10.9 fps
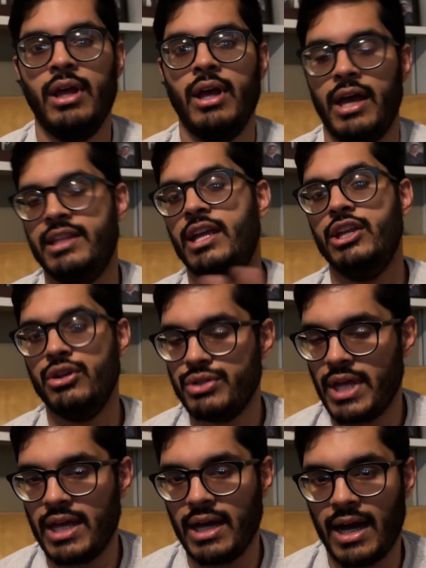and then use
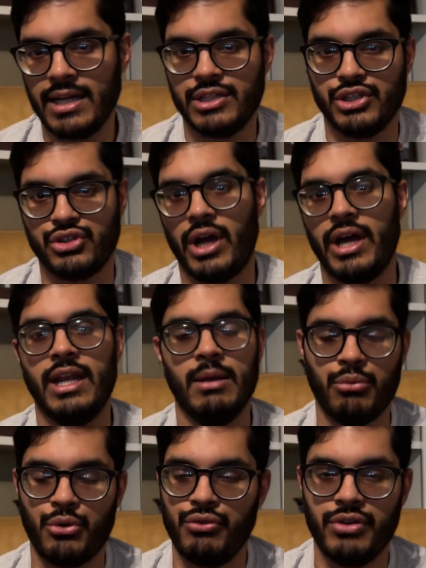AI to try and
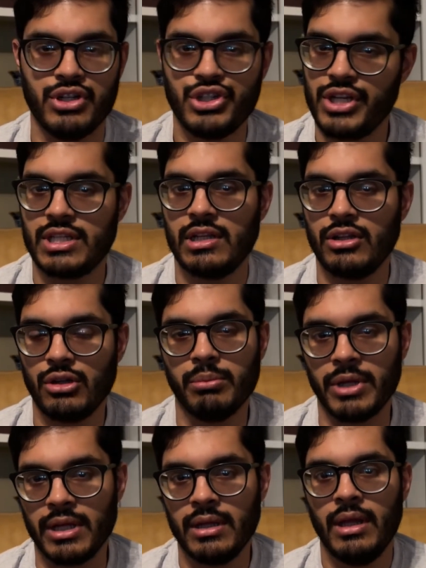improve it just a little
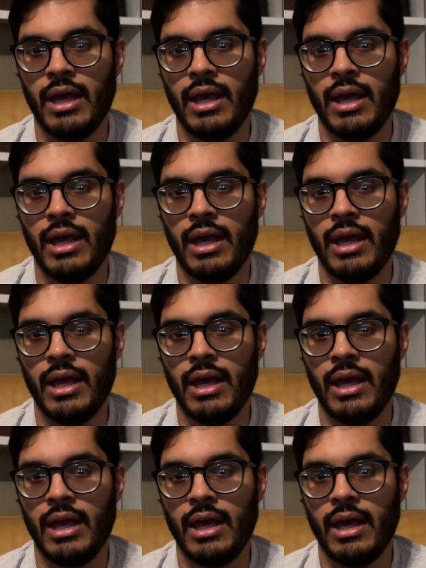bit